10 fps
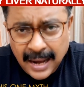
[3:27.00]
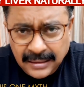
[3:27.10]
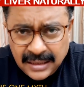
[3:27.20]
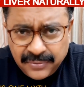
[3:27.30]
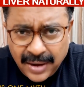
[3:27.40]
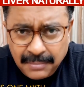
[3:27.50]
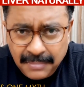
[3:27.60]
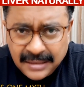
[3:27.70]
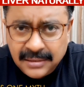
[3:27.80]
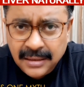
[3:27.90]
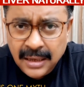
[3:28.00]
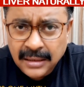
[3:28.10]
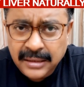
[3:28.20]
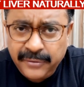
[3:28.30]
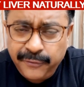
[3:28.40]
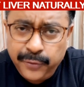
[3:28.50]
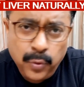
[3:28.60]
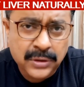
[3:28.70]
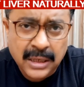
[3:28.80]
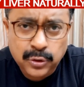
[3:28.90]
And this one myth that
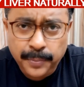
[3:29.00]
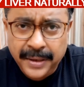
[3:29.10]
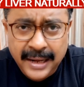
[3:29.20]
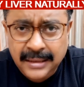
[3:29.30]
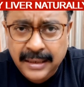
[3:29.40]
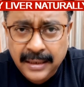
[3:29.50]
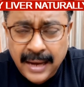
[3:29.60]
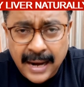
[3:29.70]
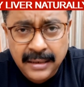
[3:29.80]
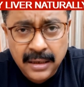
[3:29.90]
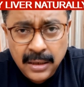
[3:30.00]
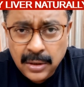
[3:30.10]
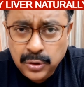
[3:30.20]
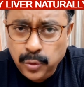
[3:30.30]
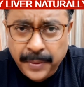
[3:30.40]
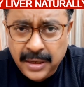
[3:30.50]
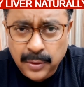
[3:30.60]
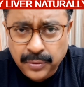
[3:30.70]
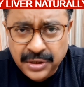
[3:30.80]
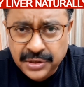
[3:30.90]
fruits are super healthy and super
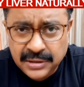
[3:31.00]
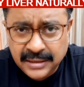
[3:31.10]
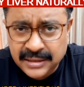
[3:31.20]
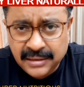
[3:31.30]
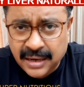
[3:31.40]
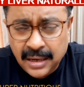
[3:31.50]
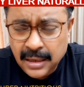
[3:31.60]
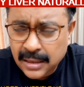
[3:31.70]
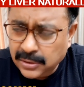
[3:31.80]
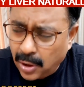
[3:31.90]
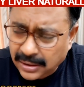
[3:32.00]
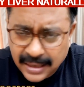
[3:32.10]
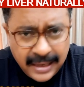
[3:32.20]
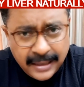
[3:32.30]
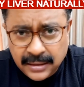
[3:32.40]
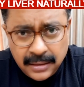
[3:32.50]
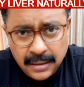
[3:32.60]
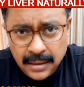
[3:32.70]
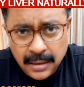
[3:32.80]
nutritious, etc., is all correct.